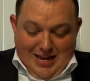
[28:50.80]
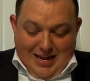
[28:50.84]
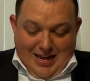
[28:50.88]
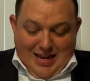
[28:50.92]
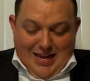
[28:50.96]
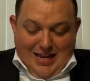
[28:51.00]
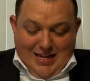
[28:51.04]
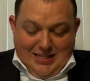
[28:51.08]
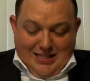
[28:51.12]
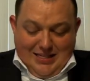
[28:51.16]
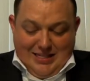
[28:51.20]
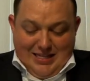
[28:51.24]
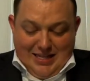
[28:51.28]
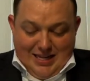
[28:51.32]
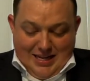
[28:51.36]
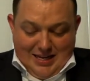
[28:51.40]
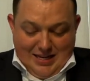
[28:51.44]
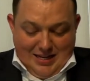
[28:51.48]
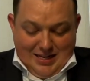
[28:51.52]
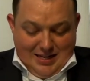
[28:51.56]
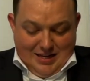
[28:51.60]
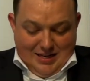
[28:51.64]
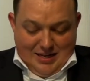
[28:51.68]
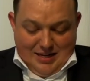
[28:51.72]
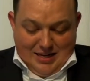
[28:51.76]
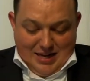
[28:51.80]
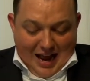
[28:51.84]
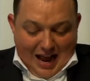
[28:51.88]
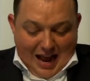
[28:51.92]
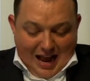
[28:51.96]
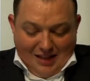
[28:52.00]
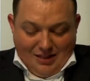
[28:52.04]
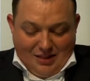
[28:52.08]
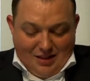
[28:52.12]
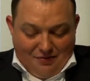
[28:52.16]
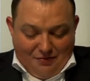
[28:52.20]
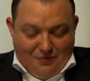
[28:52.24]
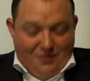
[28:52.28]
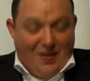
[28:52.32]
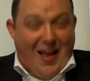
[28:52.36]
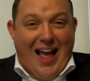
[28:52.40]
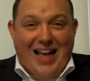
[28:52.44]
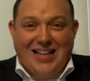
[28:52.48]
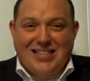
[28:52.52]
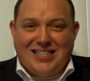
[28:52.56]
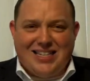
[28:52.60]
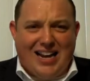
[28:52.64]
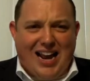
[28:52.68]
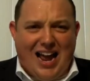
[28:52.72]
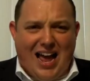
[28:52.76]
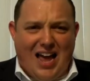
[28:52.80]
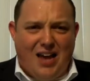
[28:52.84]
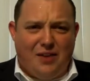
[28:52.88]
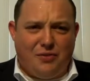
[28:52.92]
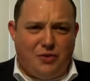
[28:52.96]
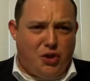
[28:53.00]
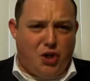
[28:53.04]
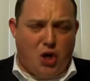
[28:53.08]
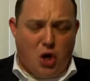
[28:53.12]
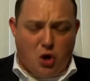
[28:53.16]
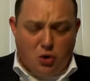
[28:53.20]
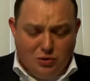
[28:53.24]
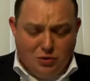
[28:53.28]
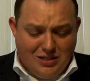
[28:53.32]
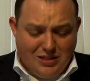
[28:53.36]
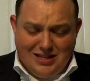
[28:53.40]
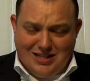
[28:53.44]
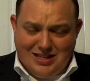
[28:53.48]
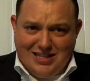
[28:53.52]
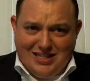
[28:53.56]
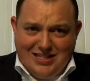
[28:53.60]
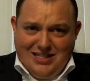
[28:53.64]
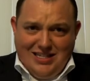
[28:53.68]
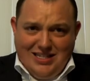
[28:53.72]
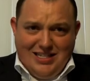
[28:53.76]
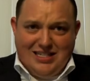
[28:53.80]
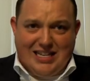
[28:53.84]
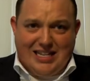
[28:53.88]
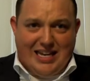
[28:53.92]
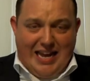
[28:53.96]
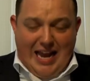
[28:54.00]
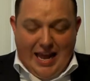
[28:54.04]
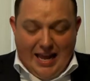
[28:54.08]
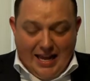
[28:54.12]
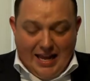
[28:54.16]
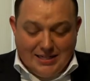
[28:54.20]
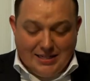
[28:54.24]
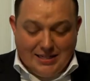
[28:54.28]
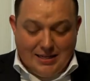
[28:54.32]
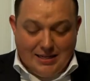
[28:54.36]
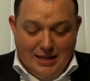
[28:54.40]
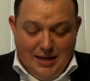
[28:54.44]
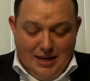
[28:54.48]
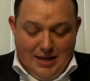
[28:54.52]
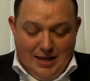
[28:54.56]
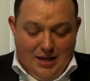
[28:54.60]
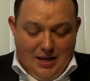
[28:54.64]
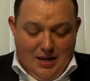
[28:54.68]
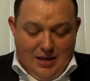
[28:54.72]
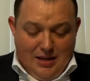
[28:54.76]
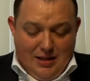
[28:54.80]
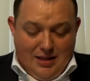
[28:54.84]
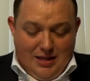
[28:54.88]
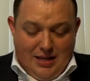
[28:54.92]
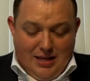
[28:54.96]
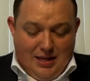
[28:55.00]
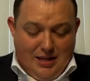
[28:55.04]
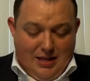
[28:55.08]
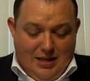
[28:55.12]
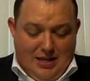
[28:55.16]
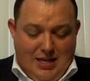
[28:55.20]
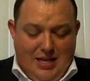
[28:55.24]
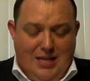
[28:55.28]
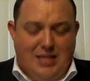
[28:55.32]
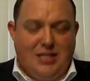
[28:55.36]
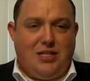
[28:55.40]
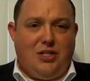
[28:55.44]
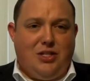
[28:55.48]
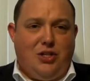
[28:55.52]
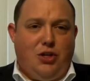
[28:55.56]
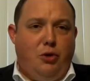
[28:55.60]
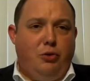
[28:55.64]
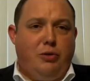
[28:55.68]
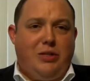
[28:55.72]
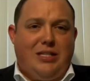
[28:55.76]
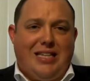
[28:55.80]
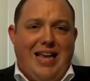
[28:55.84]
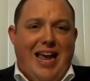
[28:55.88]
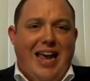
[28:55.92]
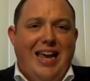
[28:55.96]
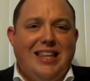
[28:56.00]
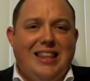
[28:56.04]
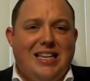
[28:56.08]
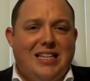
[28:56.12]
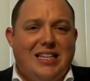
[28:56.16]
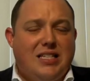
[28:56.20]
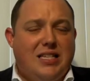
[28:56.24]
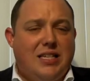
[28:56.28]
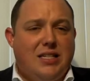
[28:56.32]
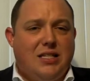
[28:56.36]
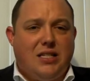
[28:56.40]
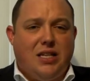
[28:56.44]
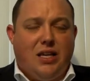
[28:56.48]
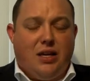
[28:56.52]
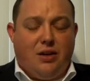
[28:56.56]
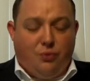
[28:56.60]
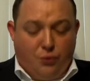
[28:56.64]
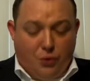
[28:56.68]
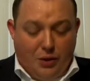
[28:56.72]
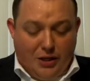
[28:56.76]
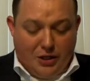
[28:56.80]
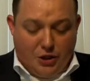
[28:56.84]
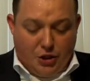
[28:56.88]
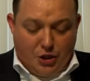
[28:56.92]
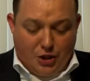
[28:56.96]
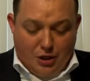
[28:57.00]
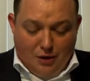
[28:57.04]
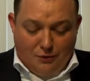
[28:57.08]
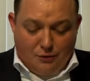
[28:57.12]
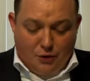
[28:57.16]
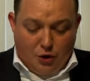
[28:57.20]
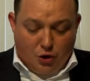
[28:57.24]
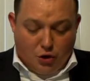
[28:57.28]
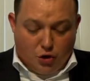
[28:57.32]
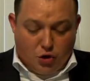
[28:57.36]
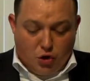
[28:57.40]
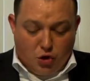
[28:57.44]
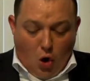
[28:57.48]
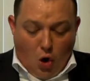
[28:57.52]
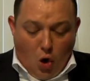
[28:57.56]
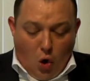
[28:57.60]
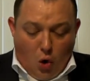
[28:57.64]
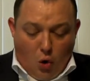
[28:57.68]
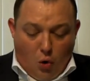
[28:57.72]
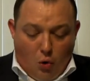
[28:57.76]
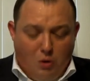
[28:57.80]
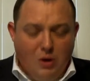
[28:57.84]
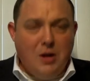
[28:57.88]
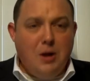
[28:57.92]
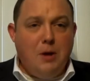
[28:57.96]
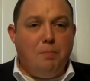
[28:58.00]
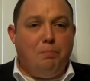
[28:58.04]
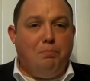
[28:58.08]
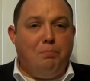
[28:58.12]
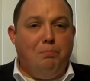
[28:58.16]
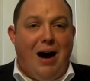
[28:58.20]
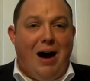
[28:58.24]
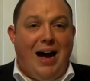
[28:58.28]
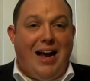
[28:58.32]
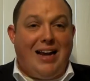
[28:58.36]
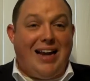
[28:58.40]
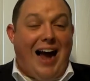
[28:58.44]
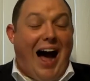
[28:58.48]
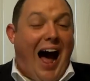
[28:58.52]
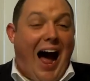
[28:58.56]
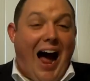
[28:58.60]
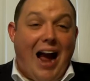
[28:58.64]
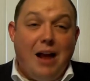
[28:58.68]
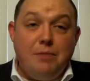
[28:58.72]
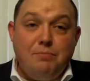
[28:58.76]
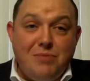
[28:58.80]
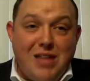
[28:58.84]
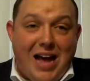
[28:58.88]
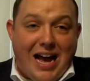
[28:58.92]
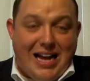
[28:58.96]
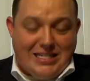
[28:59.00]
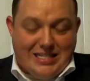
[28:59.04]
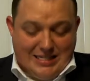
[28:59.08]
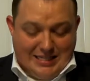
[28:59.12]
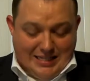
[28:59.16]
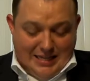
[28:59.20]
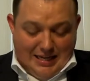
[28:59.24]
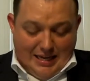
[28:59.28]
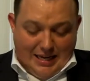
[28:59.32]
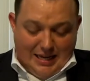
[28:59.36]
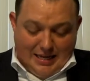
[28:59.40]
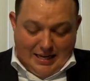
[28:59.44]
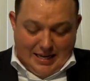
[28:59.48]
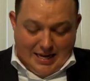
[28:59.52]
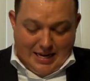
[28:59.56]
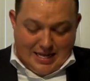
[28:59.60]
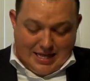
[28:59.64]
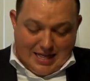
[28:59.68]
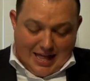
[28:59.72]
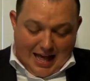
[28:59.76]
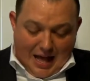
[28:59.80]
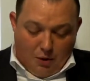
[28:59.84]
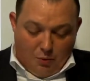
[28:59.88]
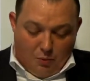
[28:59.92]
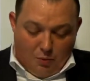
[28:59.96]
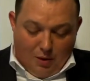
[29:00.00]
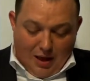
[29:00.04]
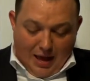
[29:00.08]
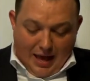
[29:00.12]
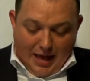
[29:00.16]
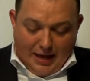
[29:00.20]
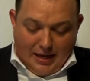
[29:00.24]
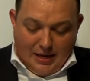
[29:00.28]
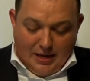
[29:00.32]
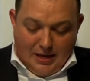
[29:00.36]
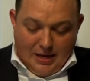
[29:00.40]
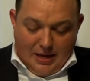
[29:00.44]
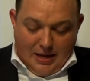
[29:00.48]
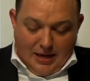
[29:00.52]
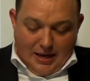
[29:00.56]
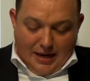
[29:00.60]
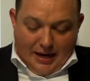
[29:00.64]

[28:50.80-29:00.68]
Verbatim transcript: Is it not the fast that I have chosen? This isn't it. That this you say this is the affliction of your soul, but I'm not seeing it that way.